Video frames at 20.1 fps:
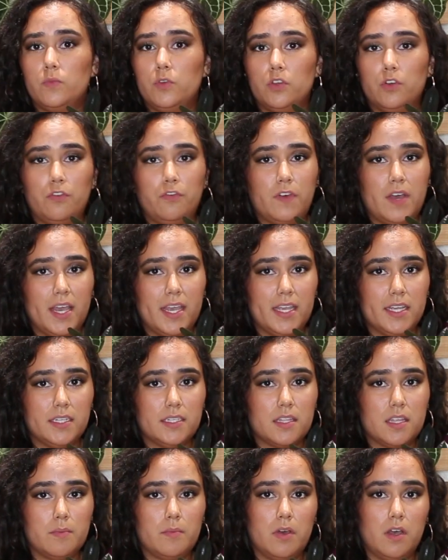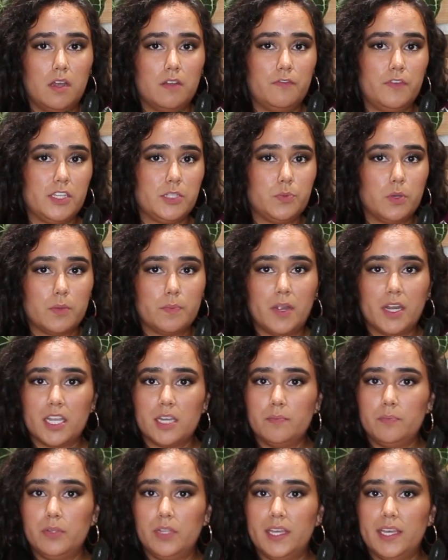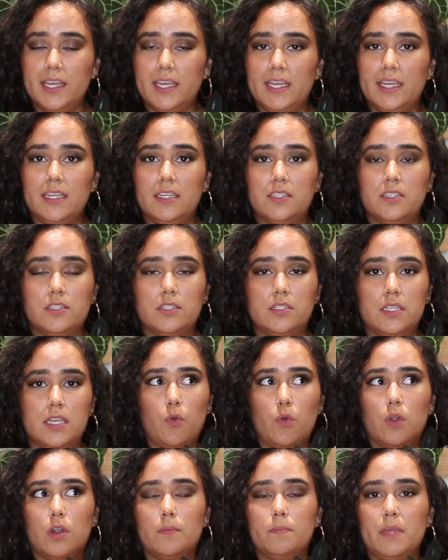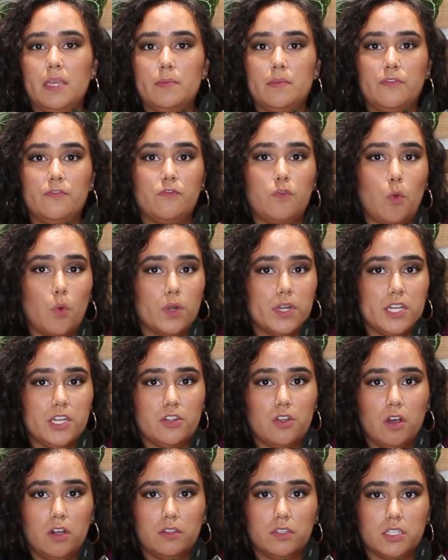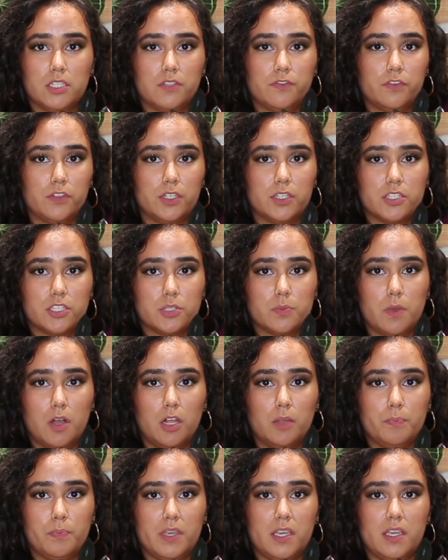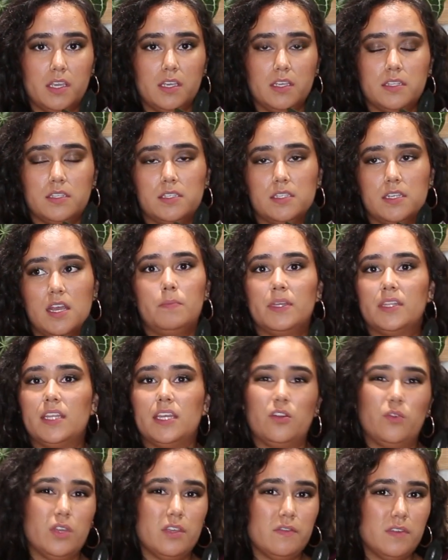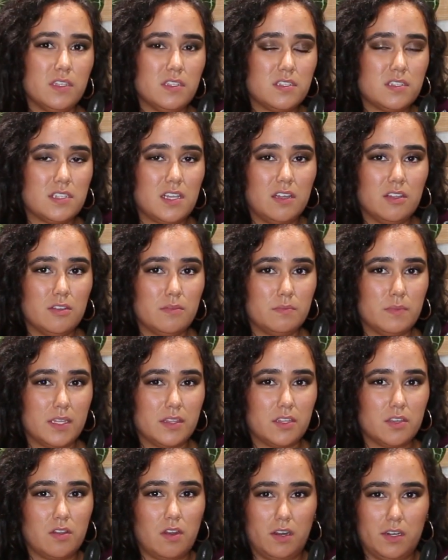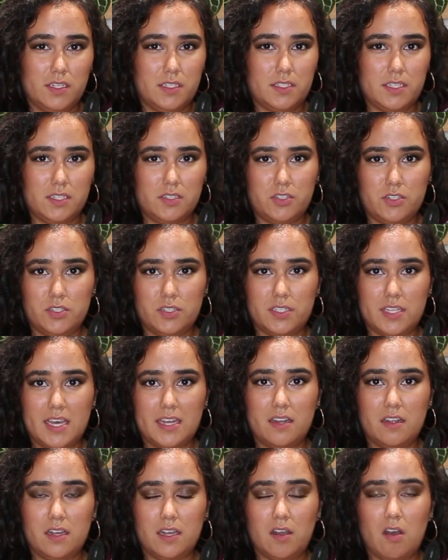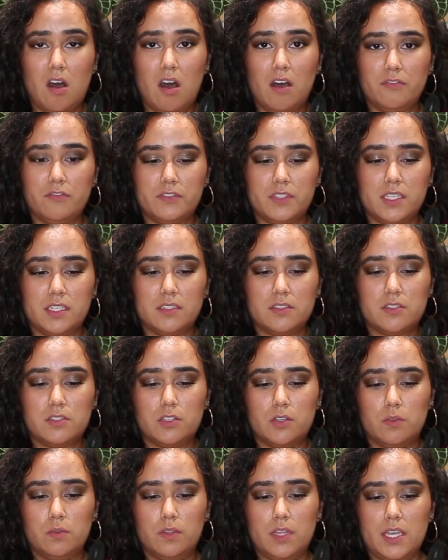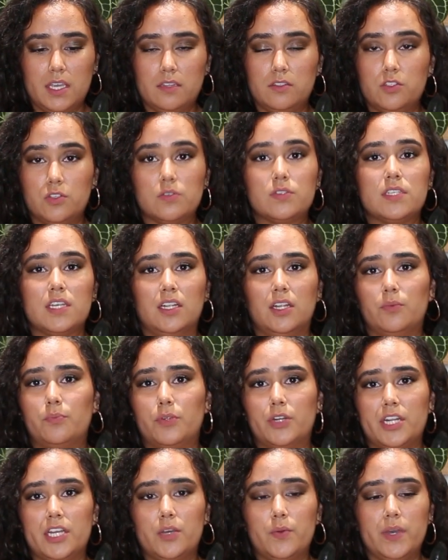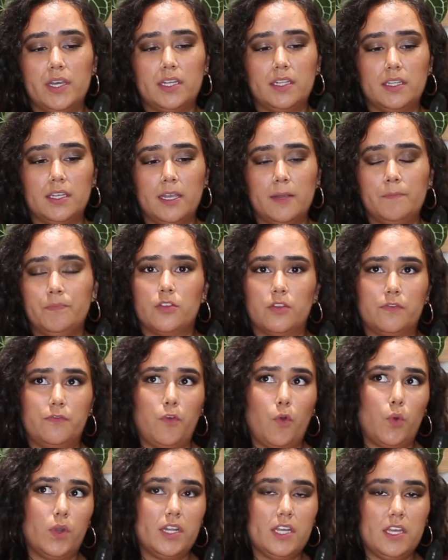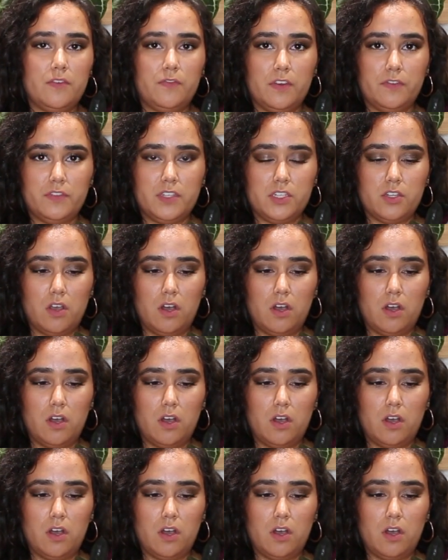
You'll find them on Facebook Marketplace for maybe $40 for a small piece, but they don't even sell them at the garden centers that often, so they do sell it pretty quickly. They're $40, $50